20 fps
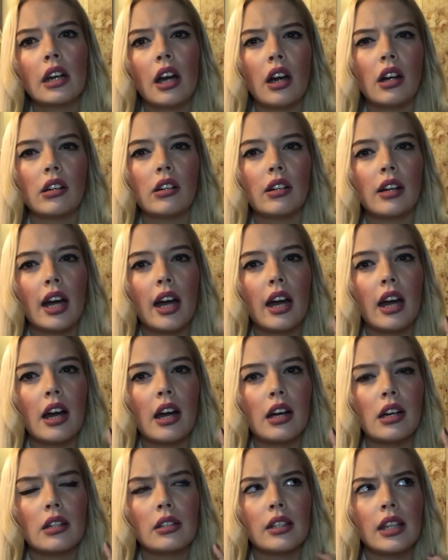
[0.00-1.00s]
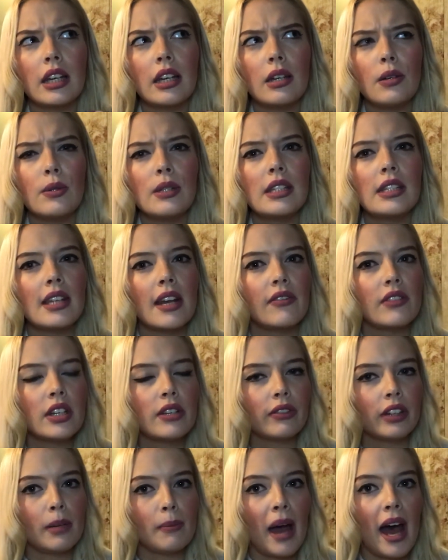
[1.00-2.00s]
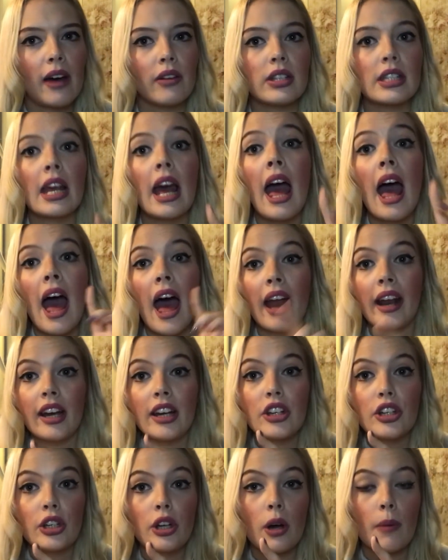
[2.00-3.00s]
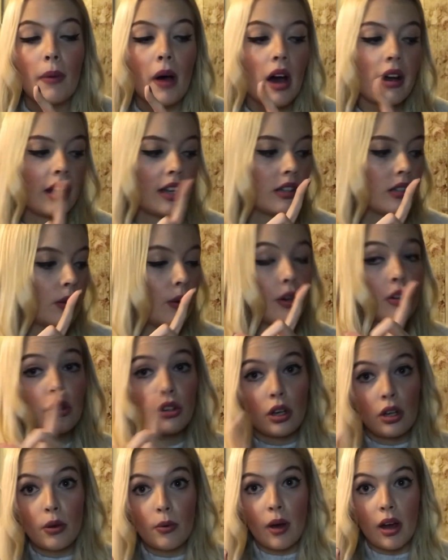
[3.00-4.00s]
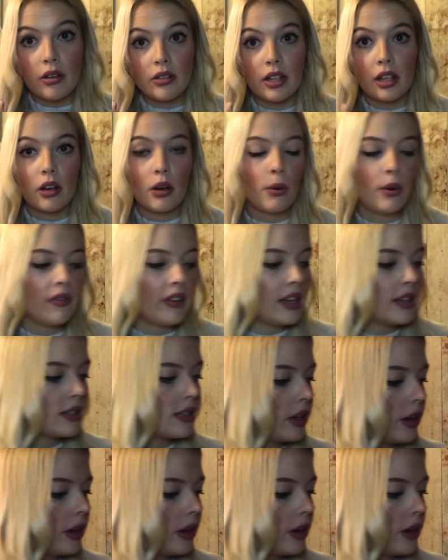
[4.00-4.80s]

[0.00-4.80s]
it was £73, and I actually got a bargain, so I'll show you what else I got with it.